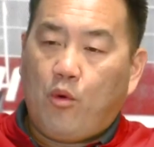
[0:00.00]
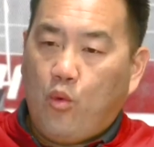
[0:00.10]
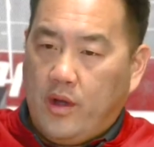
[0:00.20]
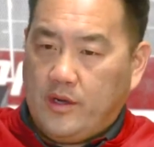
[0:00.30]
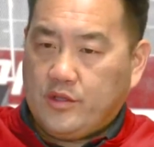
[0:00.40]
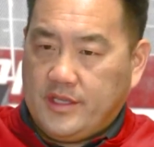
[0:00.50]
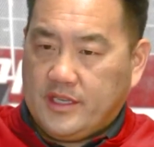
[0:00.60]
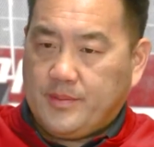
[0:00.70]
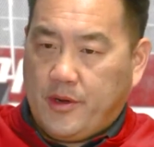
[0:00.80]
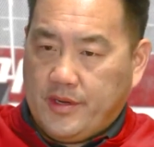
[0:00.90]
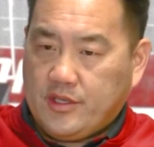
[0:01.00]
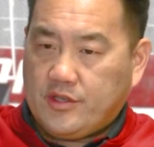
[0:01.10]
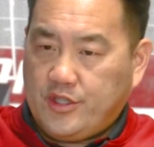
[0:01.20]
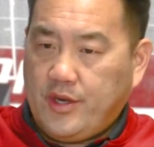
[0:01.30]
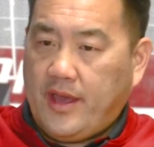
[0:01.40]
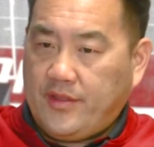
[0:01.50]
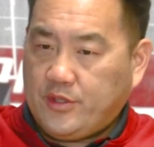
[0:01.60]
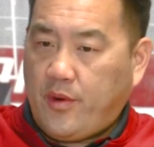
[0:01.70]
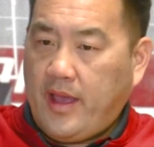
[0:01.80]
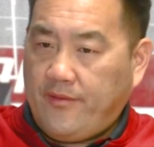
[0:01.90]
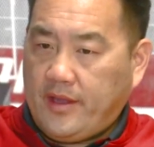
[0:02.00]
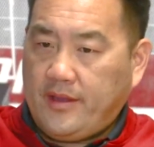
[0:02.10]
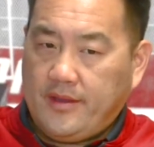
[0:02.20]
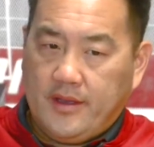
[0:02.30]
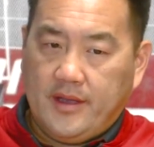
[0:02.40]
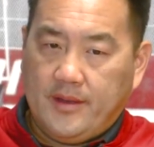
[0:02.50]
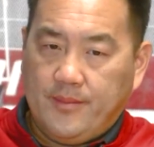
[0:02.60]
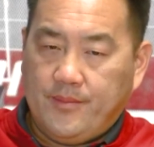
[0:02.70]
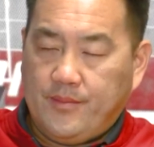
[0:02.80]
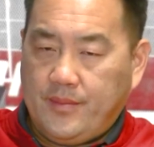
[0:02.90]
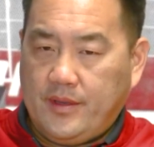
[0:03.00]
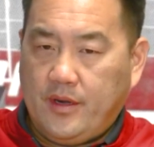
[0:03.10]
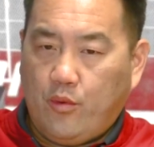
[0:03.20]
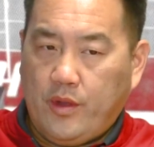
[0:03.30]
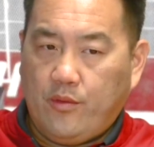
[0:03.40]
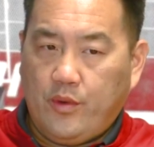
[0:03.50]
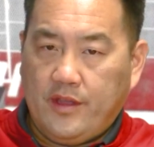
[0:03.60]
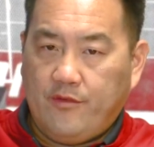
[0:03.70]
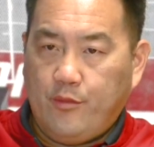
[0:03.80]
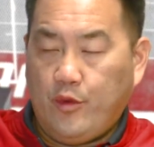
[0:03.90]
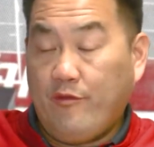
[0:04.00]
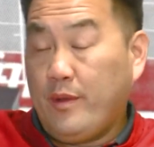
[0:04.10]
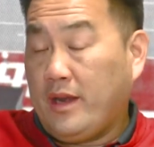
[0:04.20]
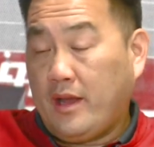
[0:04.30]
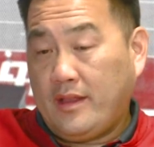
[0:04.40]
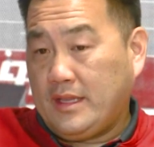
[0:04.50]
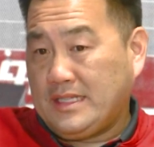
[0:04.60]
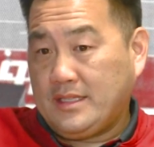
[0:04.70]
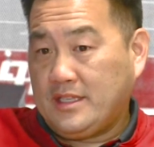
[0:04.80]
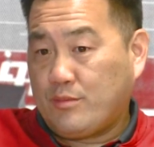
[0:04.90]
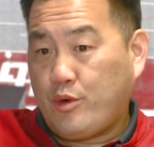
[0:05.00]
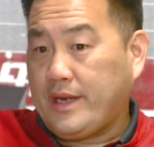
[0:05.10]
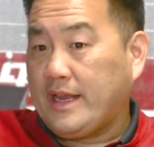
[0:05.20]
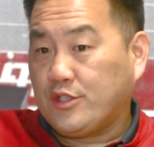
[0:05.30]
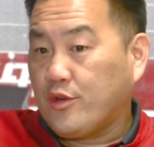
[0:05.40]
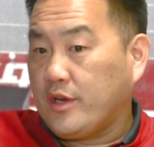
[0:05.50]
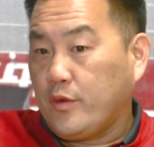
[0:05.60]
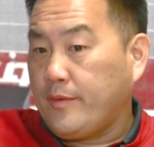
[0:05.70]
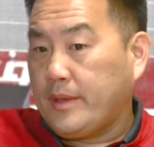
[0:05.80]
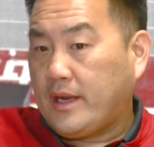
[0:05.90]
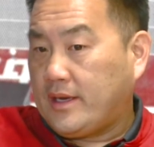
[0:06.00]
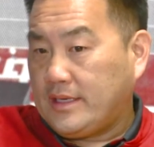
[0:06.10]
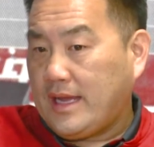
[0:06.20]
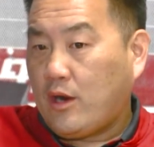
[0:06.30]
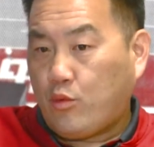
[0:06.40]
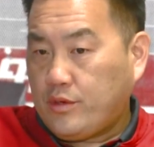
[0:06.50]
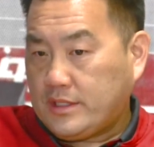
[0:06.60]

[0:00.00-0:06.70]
one, it was the experience our student athletes were having. Um, you know, we, we've we've been on, uh, and this this predates Ernie. We've been on a downward